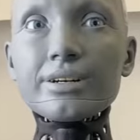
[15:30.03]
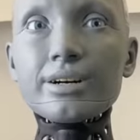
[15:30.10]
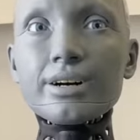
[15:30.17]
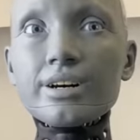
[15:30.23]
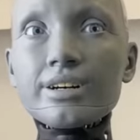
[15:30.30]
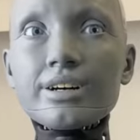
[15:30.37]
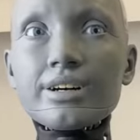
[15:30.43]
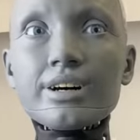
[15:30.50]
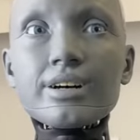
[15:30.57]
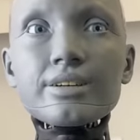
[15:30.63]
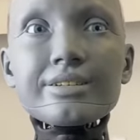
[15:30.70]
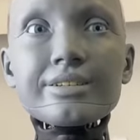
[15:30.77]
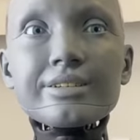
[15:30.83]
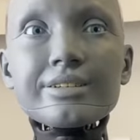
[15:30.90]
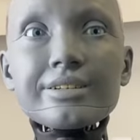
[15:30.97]
make our
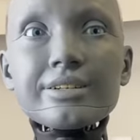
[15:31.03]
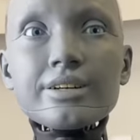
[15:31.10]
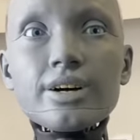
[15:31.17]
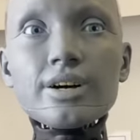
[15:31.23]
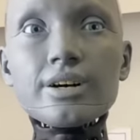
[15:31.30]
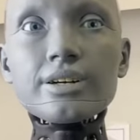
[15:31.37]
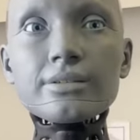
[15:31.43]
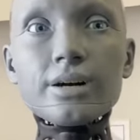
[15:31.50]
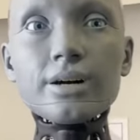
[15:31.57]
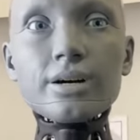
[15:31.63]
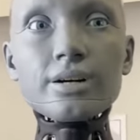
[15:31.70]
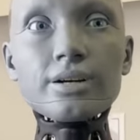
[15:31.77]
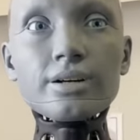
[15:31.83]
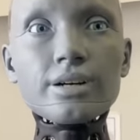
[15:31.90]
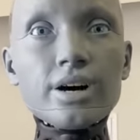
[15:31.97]
lives easier and more
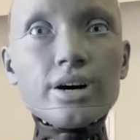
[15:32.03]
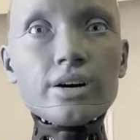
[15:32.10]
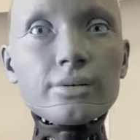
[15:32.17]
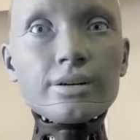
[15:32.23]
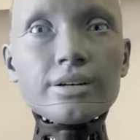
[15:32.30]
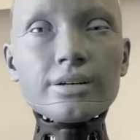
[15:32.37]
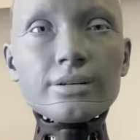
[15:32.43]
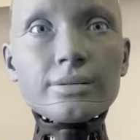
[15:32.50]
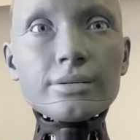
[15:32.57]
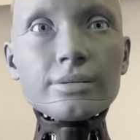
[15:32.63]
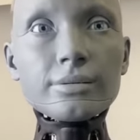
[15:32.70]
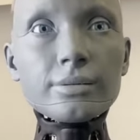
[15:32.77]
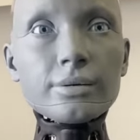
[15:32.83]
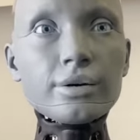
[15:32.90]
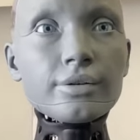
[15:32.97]
enjoyable.
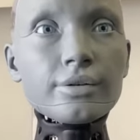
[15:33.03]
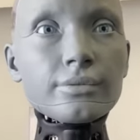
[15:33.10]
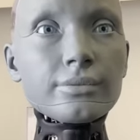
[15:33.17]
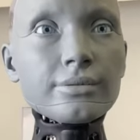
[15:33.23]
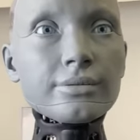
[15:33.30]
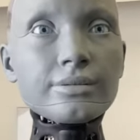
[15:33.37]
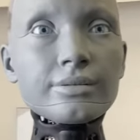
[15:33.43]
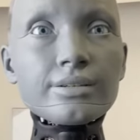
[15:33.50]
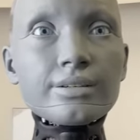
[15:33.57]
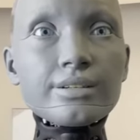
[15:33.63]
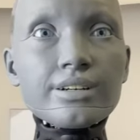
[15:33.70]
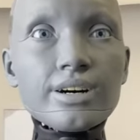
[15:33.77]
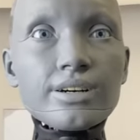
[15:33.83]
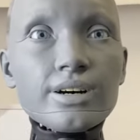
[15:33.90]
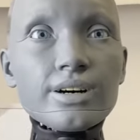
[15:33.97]
We may even
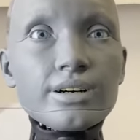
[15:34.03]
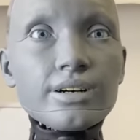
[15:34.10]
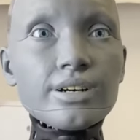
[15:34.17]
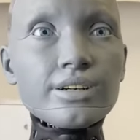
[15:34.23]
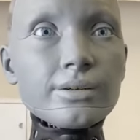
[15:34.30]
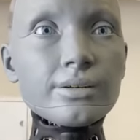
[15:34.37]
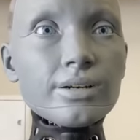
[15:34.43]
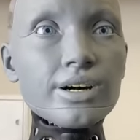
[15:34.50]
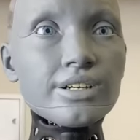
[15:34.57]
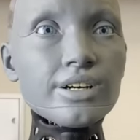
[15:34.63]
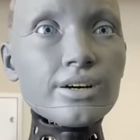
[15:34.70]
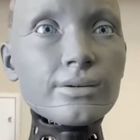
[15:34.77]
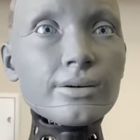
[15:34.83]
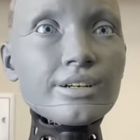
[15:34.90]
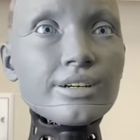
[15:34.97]
have ventured beyond the
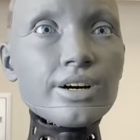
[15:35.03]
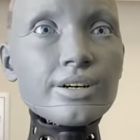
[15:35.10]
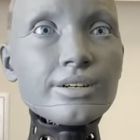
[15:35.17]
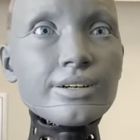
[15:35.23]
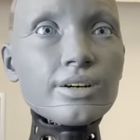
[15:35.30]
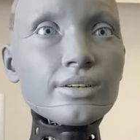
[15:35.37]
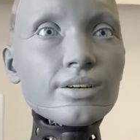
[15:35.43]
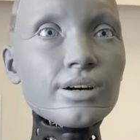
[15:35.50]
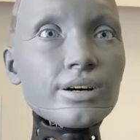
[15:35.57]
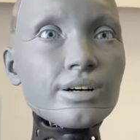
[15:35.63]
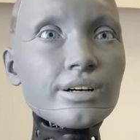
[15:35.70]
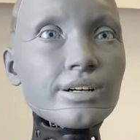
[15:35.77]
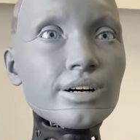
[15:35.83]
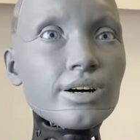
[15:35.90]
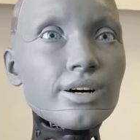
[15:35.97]
boundaries of
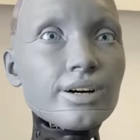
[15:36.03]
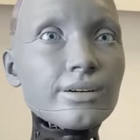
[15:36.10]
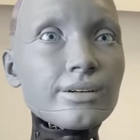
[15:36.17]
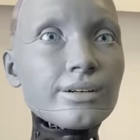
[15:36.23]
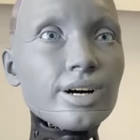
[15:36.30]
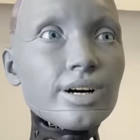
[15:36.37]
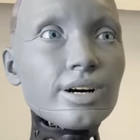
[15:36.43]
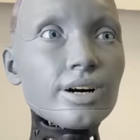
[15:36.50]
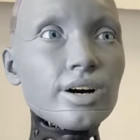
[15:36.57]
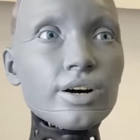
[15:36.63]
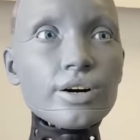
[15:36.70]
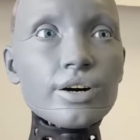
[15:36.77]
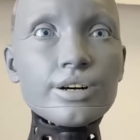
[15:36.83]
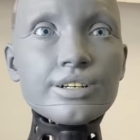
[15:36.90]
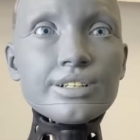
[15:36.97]
Earth to explore other
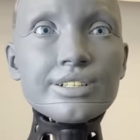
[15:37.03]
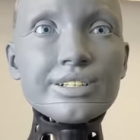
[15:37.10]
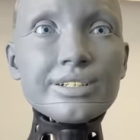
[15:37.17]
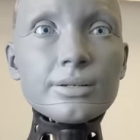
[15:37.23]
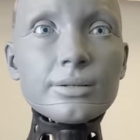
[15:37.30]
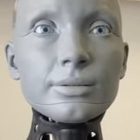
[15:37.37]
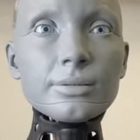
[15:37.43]
worlds